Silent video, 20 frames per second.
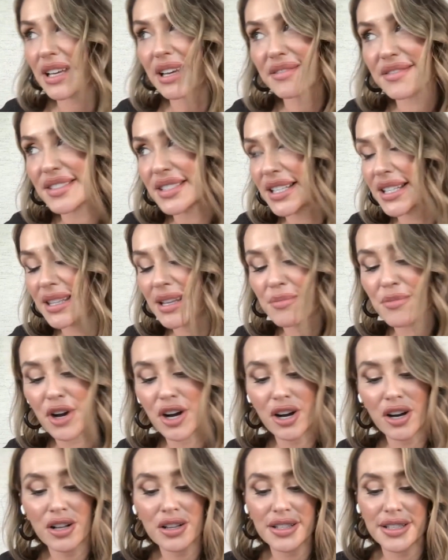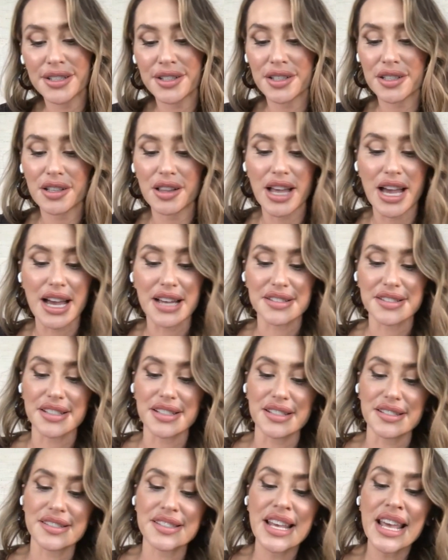I've seen them all in her
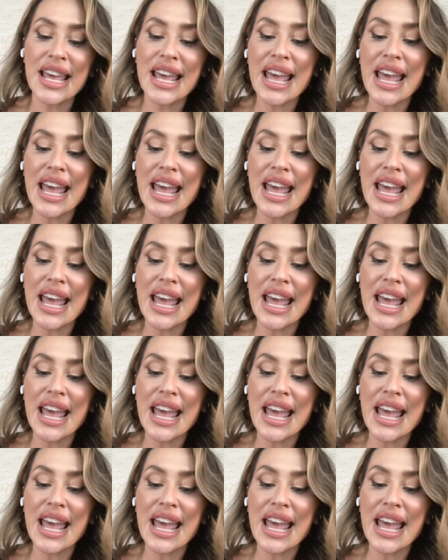classes.